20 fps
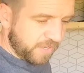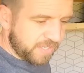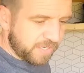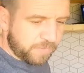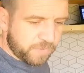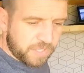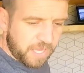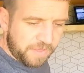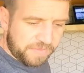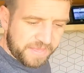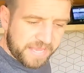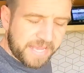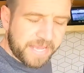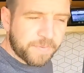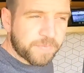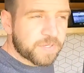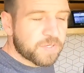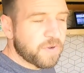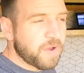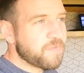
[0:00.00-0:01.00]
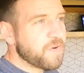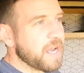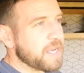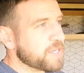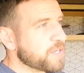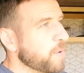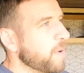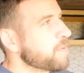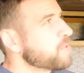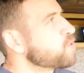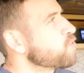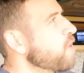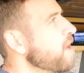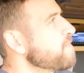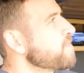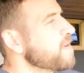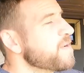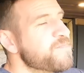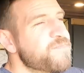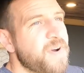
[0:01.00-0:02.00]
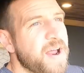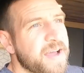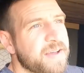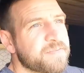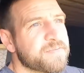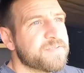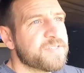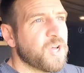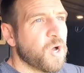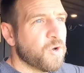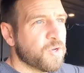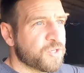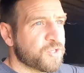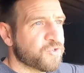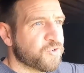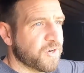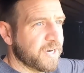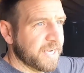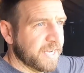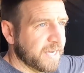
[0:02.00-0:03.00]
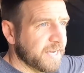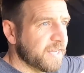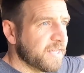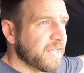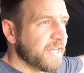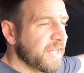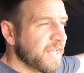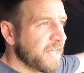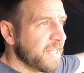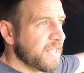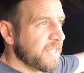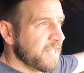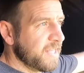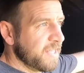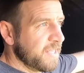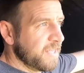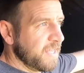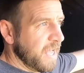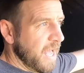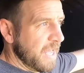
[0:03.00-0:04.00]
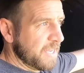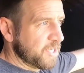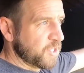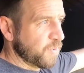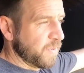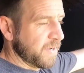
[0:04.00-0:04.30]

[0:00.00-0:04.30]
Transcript: because I was, I think it was, right, so I was traveling around Austria and